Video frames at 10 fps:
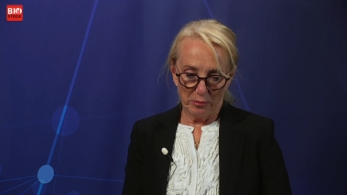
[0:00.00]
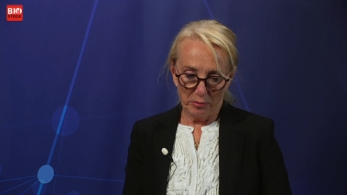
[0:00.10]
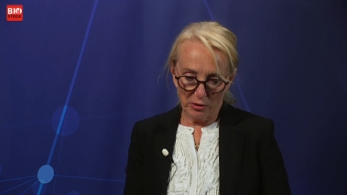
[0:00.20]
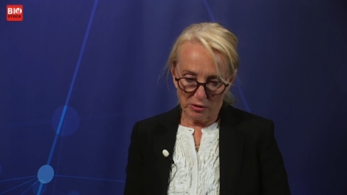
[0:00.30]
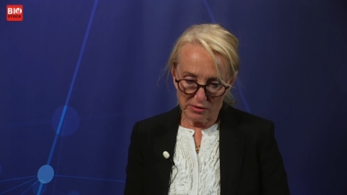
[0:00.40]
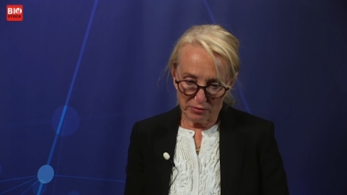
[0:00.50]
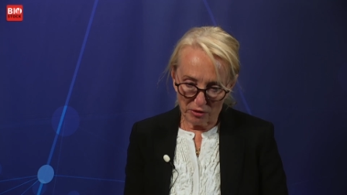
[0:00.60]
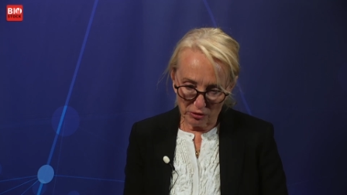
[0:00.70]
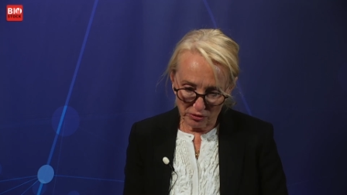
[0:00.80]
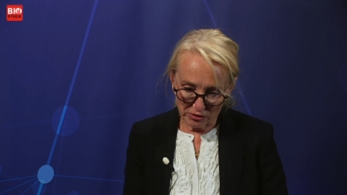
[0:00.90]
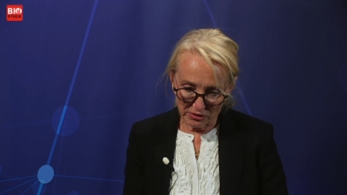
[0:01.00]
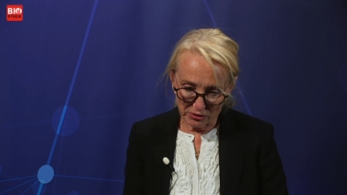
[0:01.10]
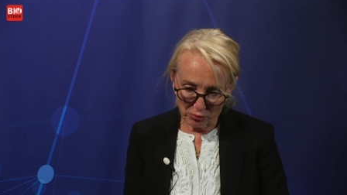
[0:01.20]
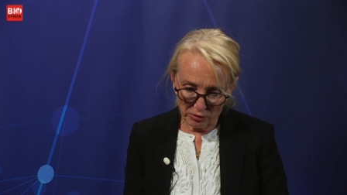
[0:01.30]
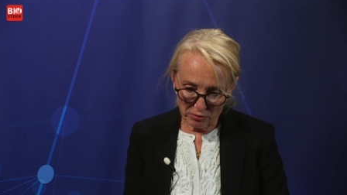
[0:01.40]
because the fungus is
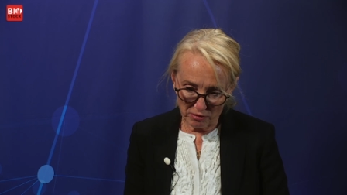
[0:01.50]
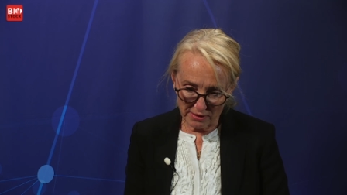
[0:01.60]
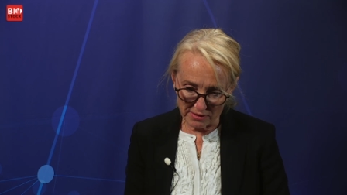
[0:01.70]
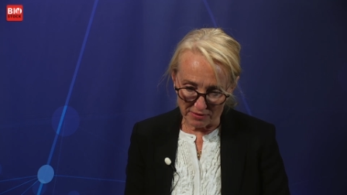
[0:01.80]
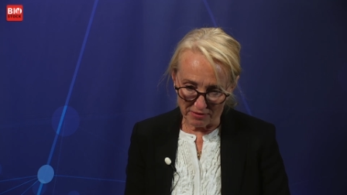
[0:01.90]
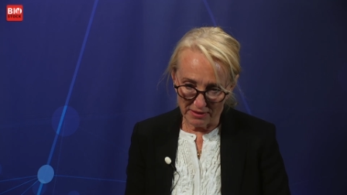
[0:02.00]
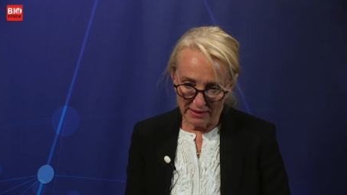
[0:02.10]
so aggressive,